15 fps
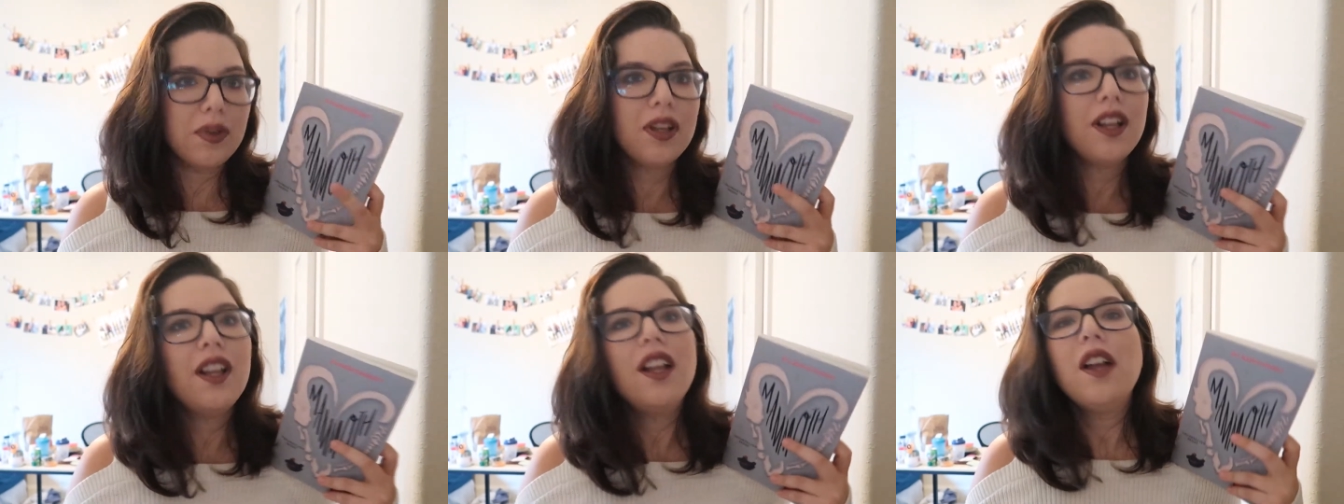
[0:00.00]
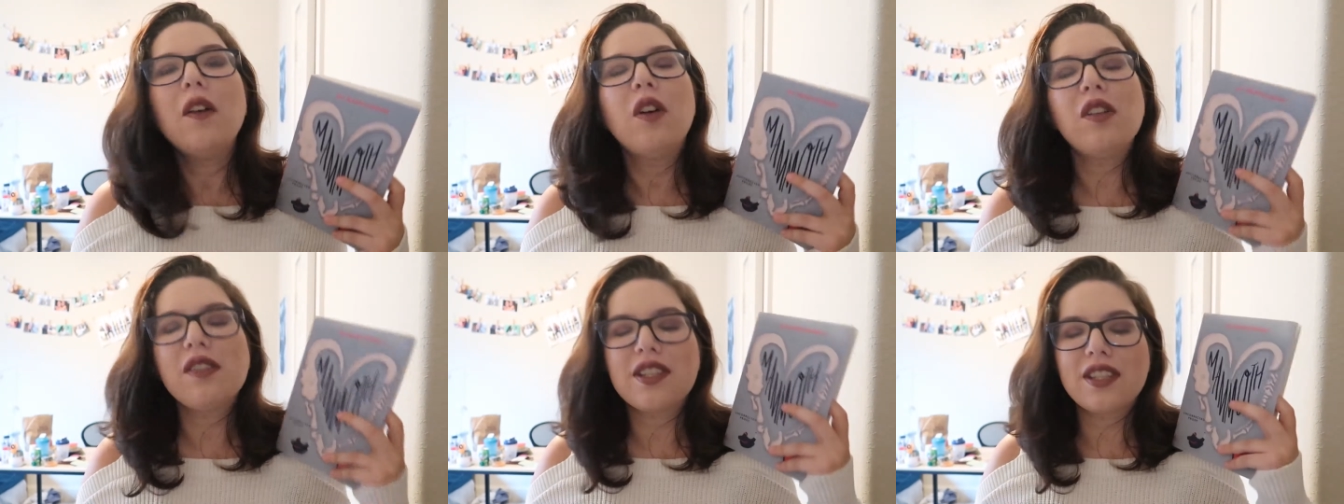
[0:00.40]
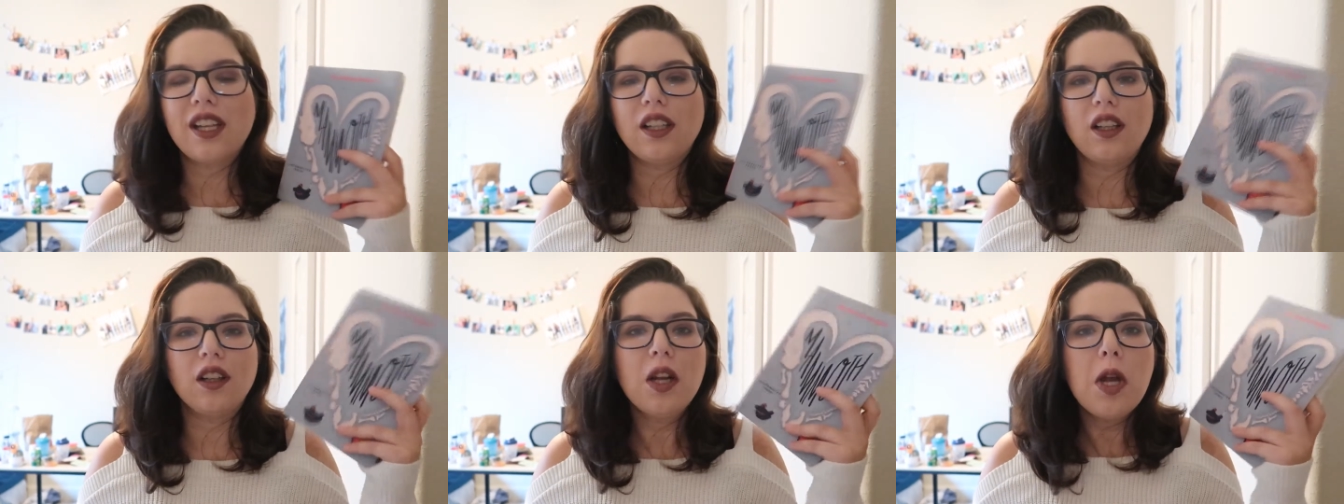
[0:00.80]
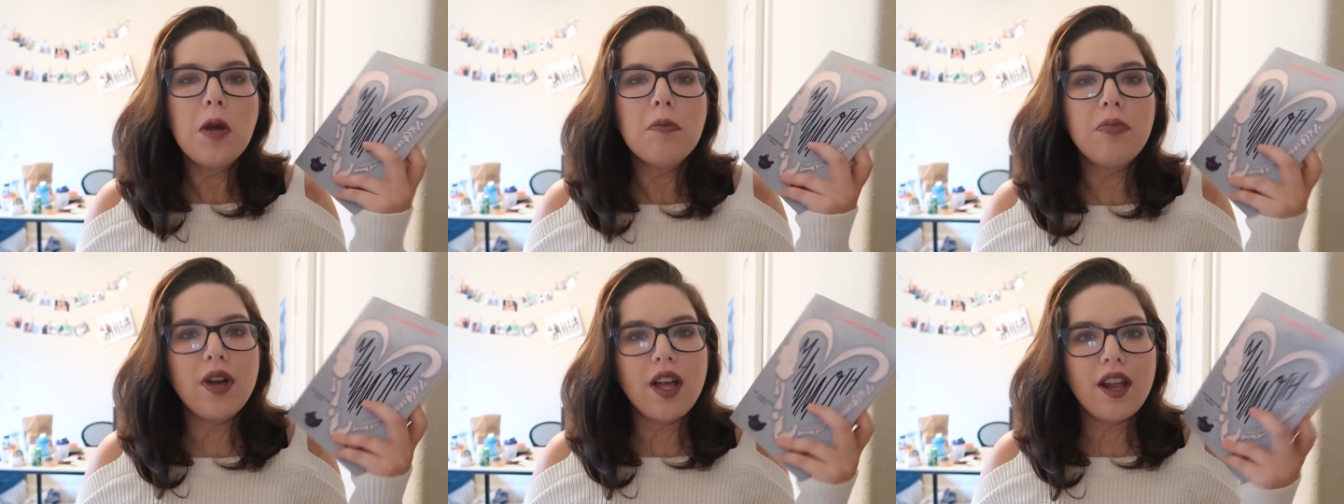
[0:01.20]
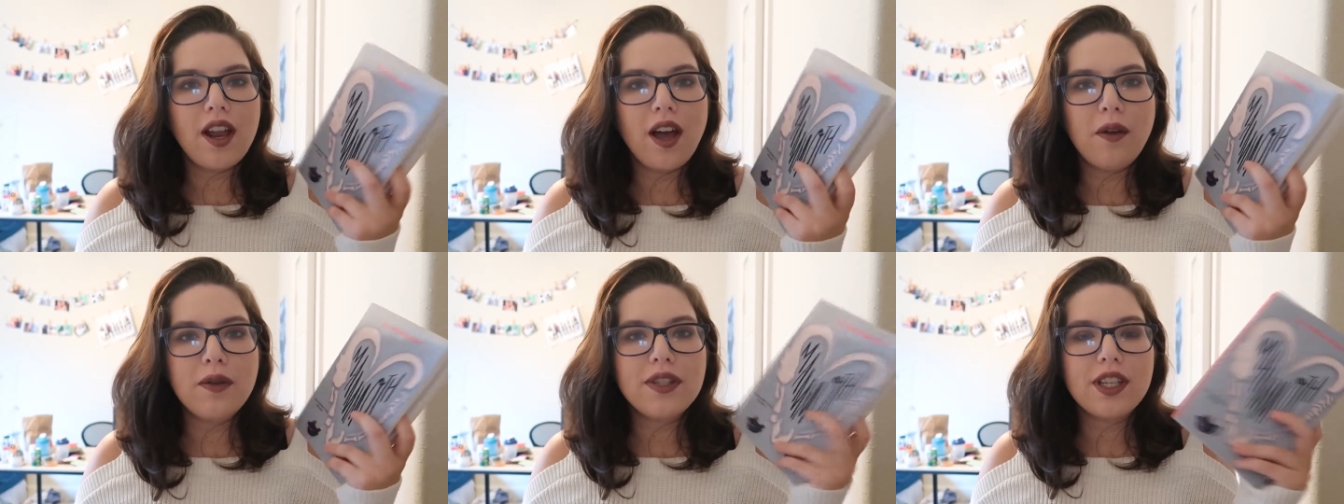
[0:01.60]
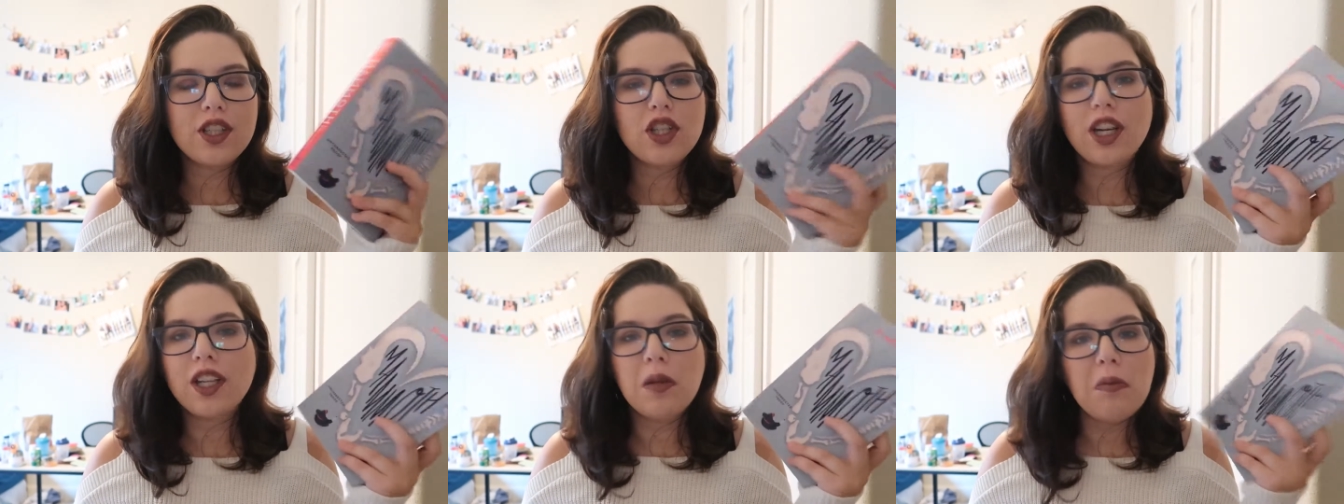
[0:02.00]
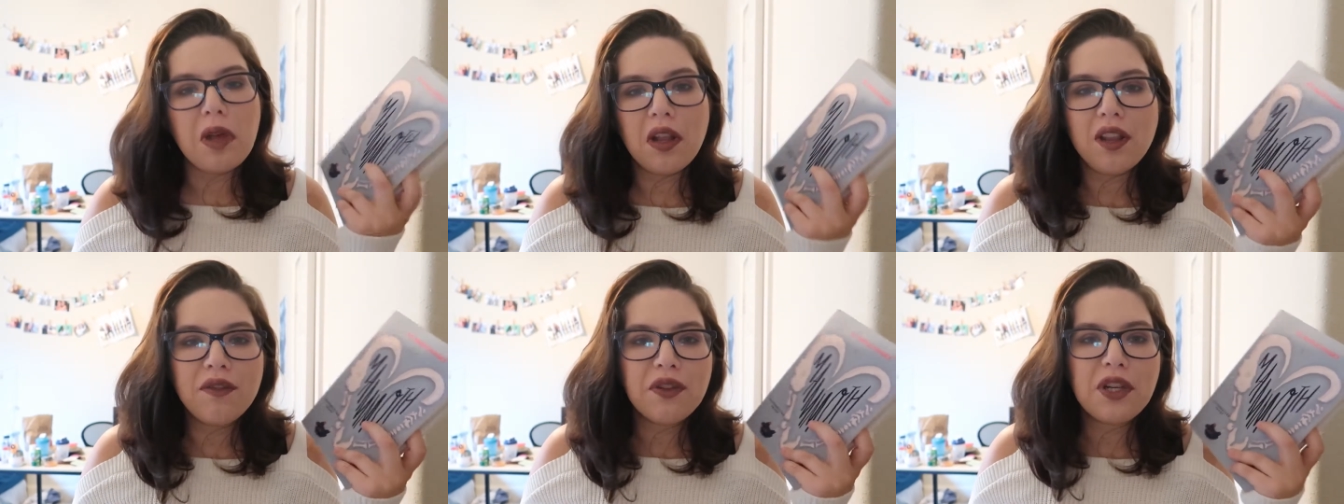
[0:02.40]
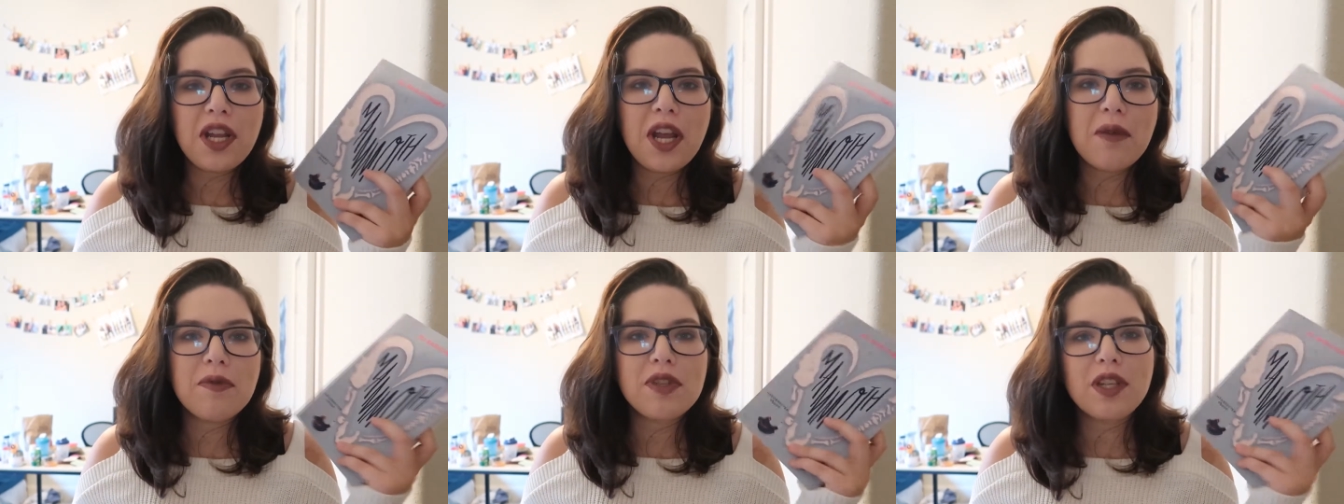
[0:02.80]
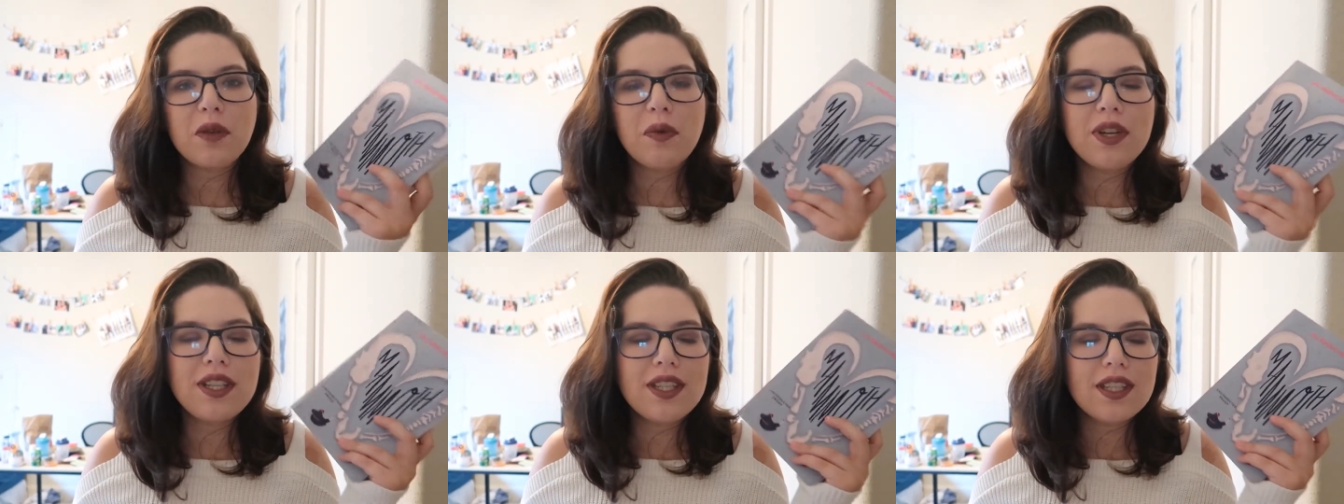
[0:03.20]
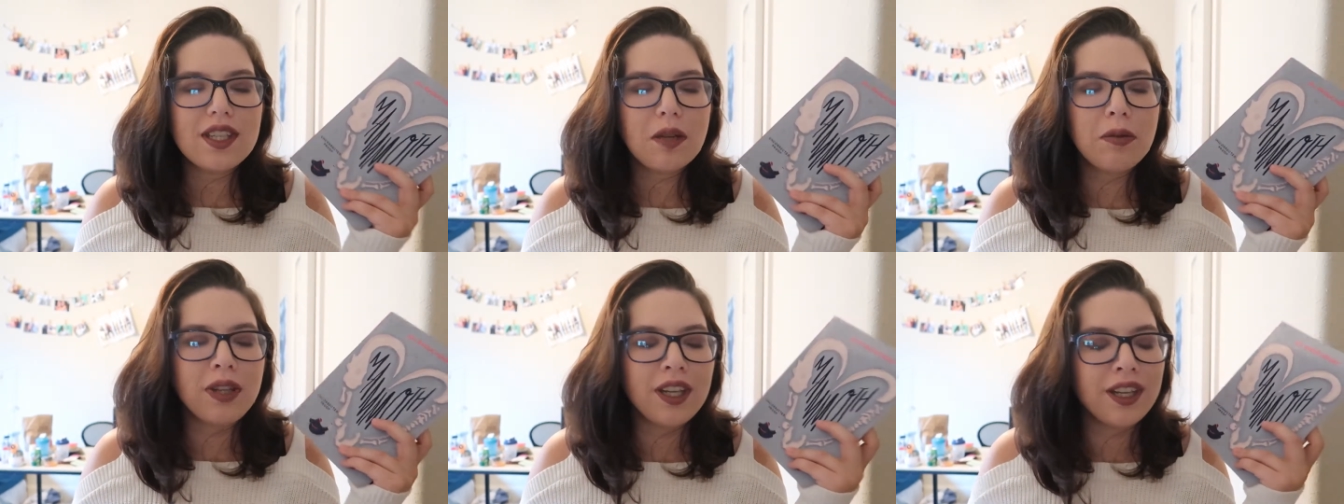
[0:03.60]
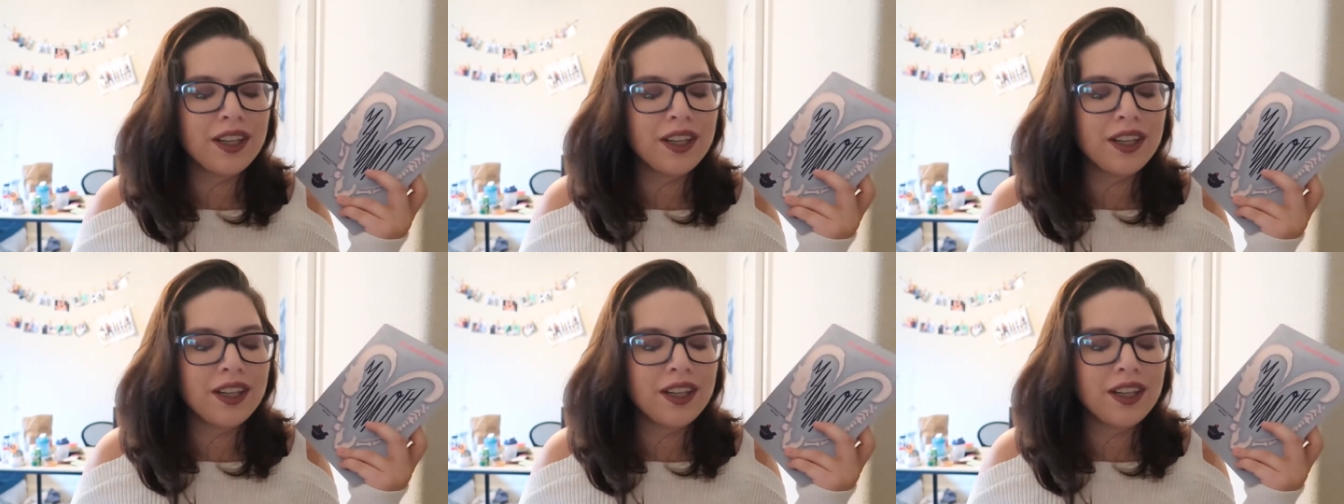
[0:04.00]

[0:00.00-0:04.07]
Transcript: Well, it wasn't that long, but I was like checking the mail every day. I'm just like, when is this coming